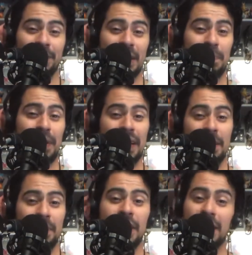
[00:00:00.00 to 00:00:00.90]
He
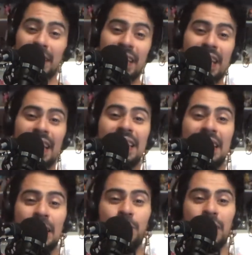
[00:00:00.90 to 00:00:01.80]
played, because the thing is,
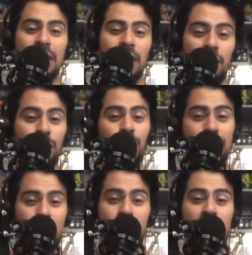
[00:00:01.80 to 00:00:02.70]
he was Dr.
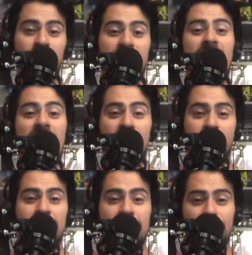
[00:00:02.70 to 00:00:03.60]
Loomis was
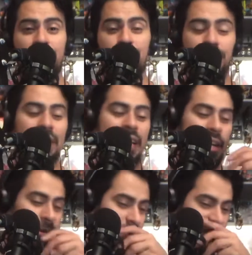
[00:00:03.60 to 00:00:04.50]
retired in this movie now.